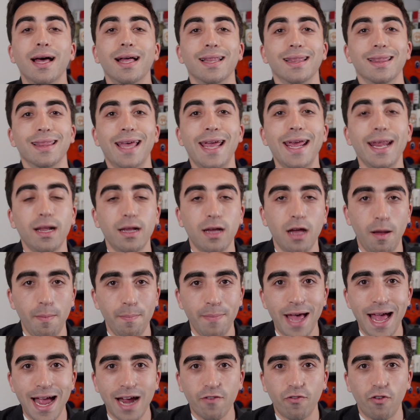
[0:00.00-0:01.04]
late
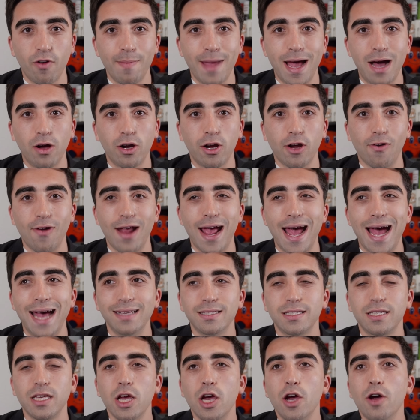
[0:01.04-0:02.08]
comeback from
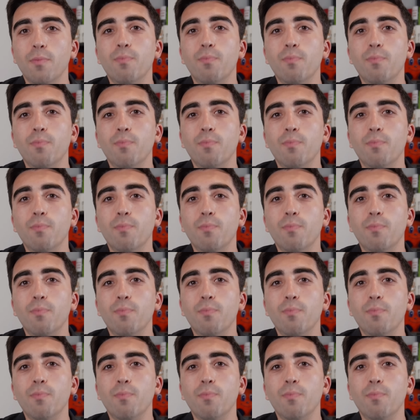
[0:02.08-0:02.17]
Alcaraz,